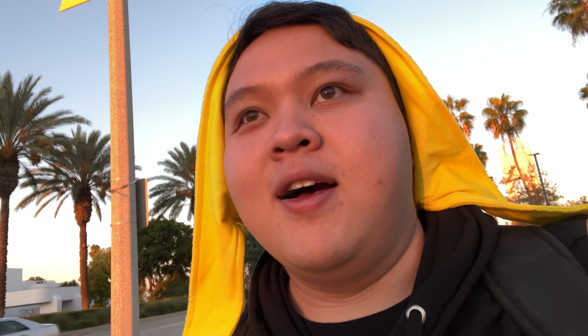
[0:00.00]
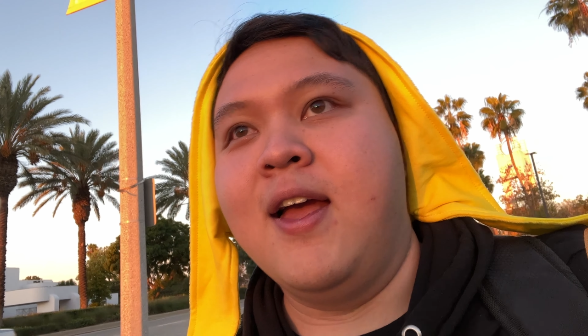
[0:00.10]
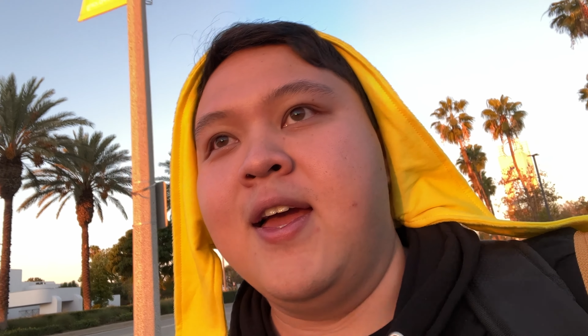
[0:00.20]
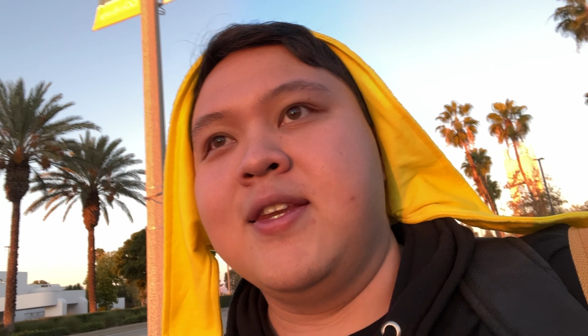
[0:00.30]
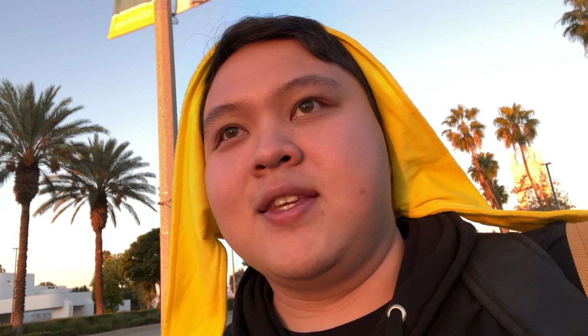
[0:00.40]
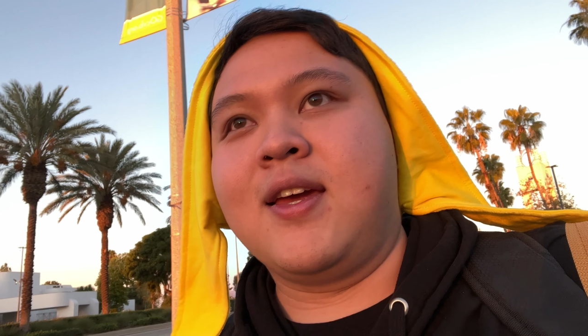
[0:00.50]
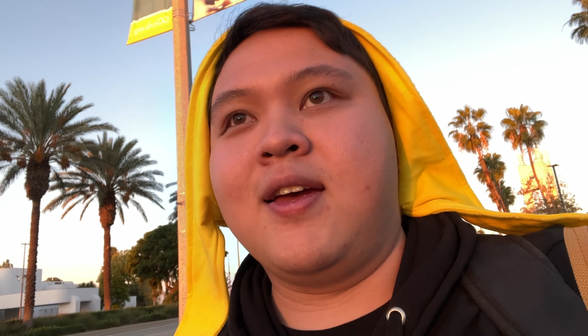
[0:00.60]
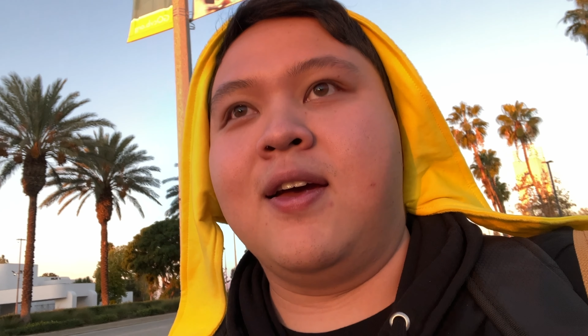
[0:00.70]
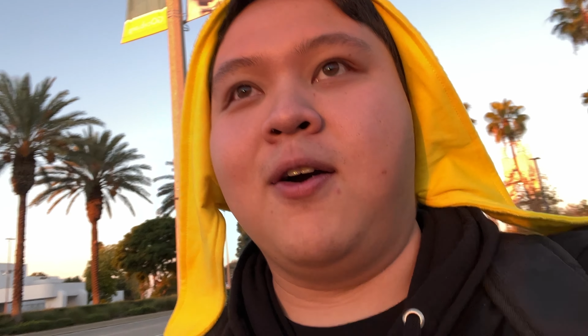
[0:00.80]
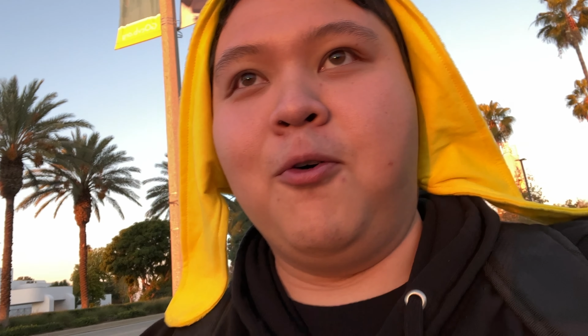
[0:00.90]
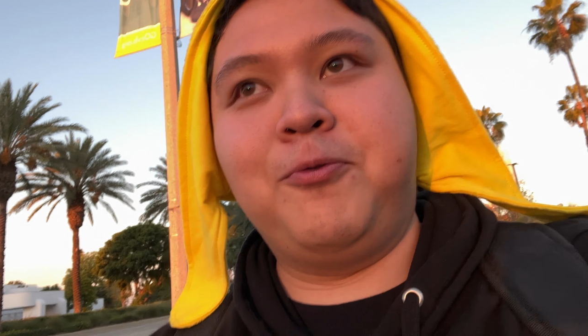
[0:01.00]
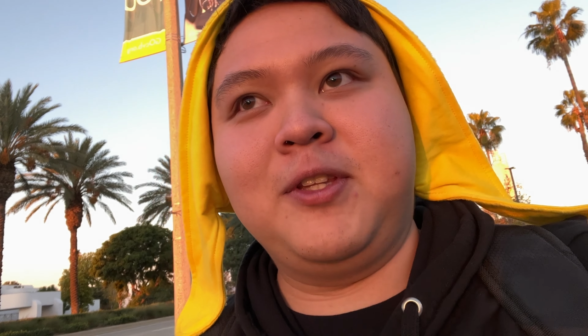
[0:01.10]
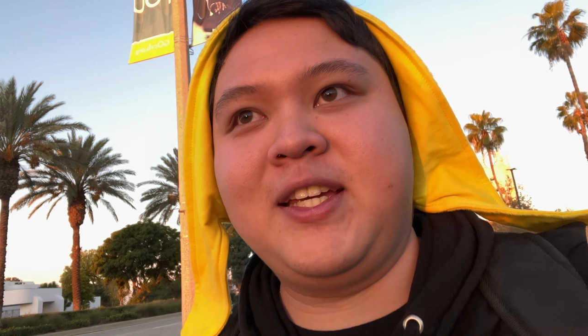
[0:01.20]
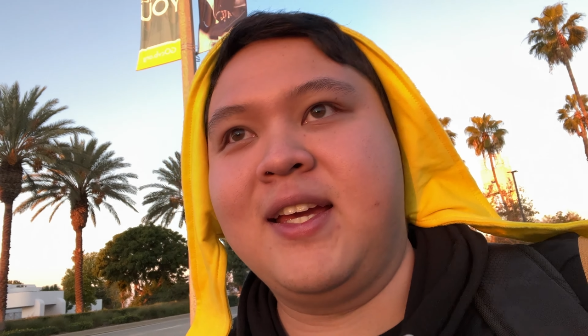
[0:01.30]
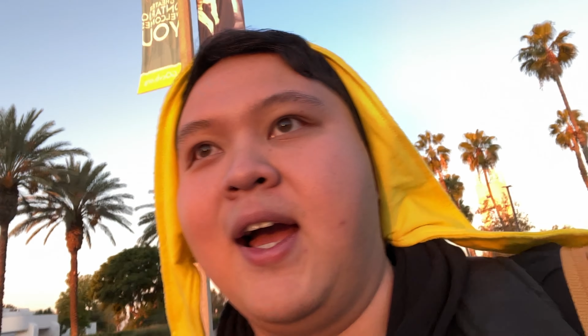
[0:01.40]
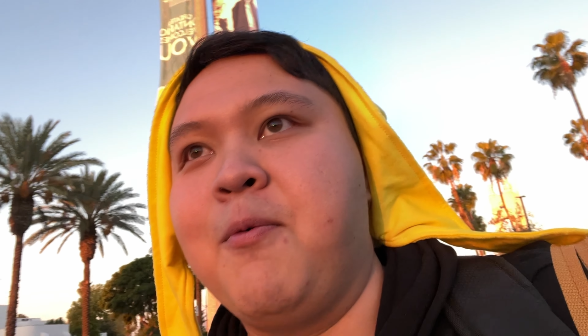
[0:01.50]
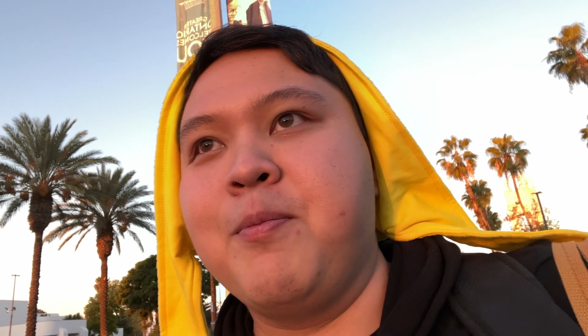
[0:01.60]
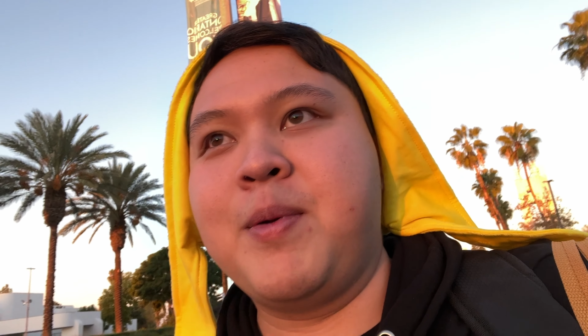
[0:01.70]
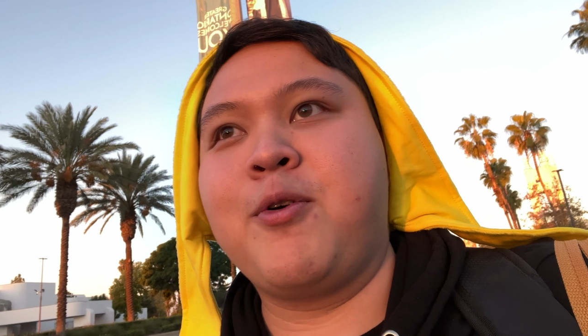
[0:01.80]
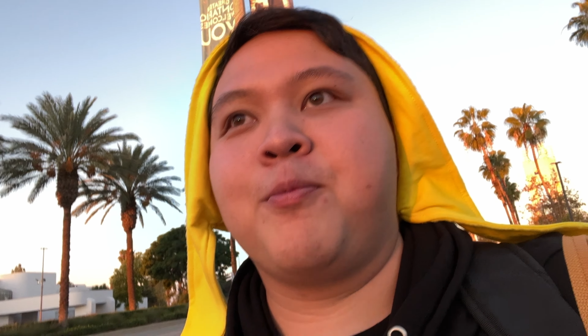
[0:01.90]
And hopefully I
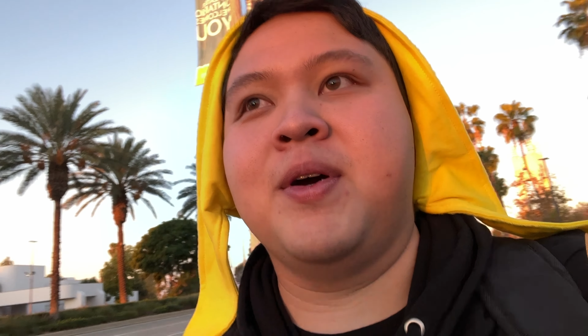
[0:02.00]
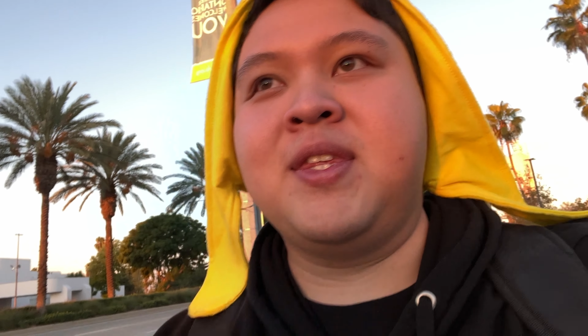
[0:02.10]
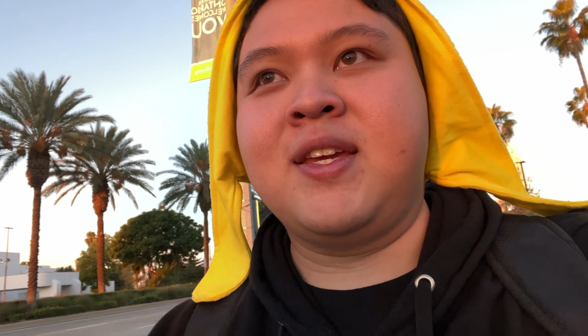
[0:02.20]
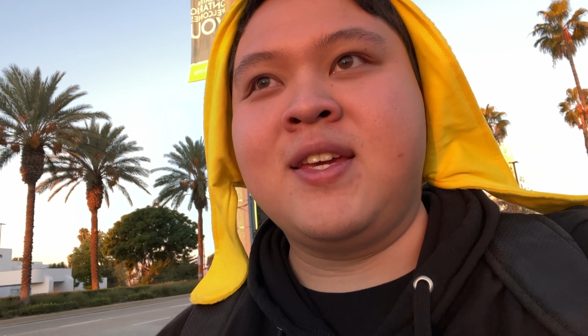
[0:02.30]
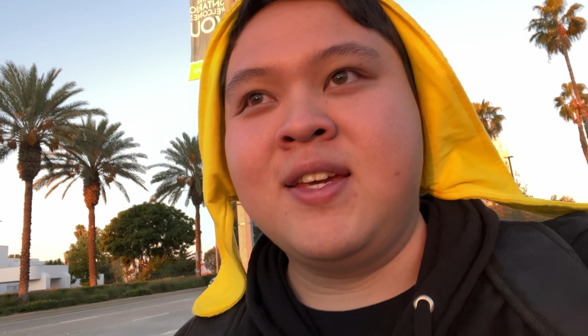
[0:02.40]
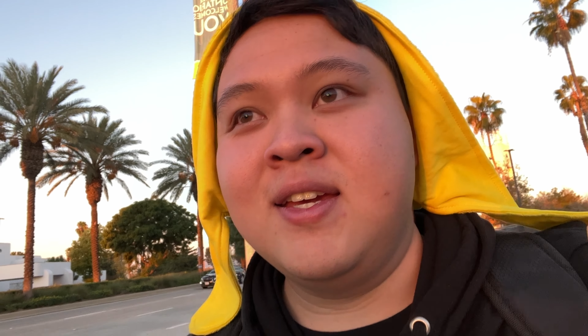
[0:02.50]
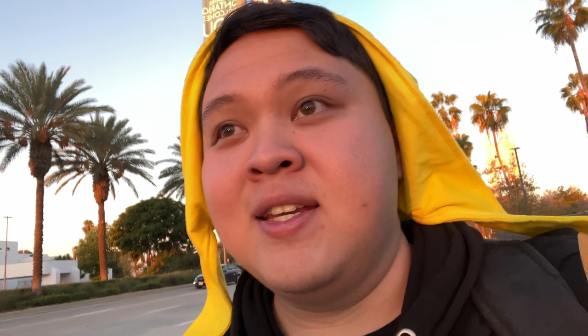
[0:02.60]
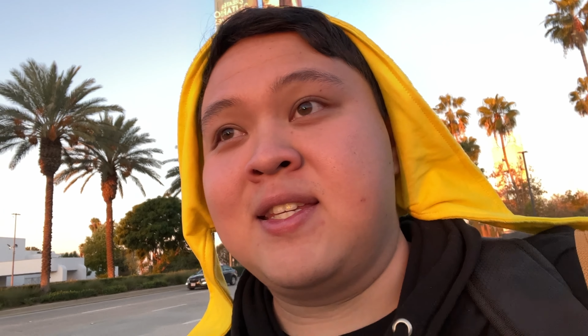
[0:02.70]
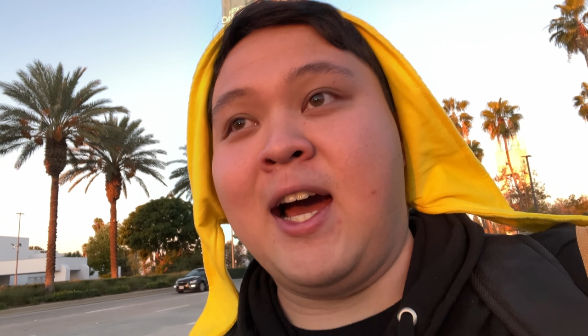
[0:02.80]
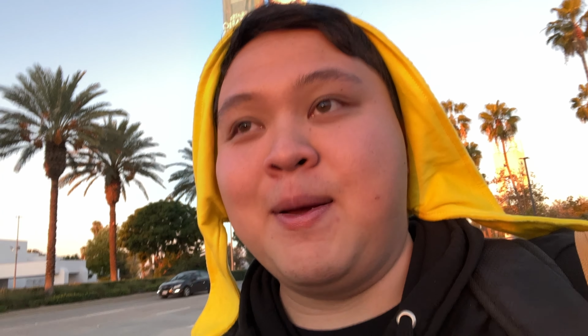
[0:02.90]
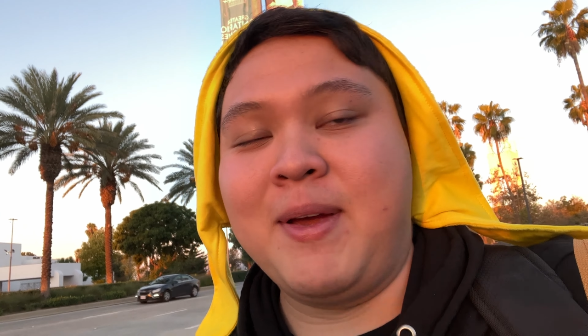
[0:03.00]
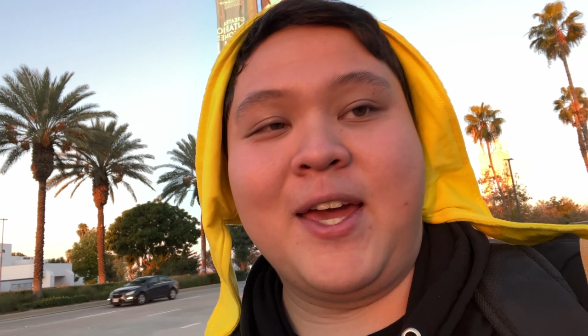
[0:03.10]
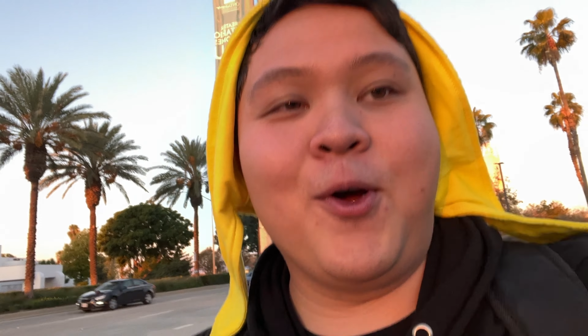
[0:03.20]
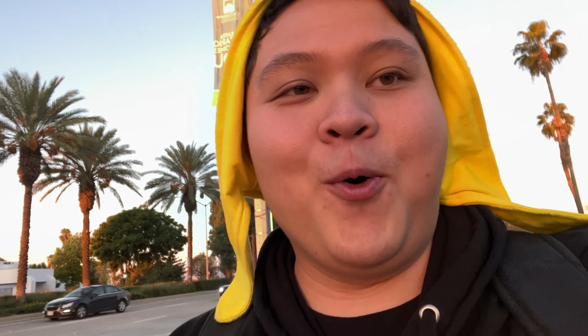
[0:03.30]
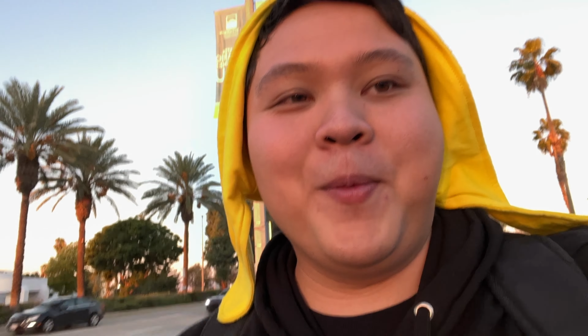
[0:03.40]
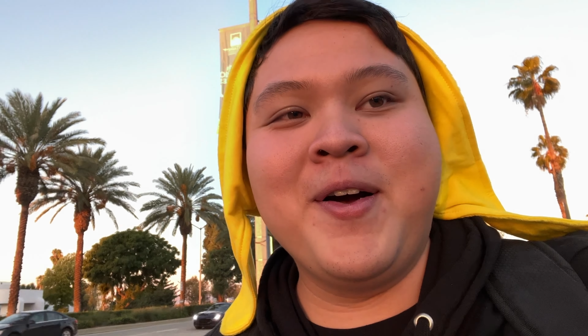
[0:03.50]
won't be broke by the time I get home.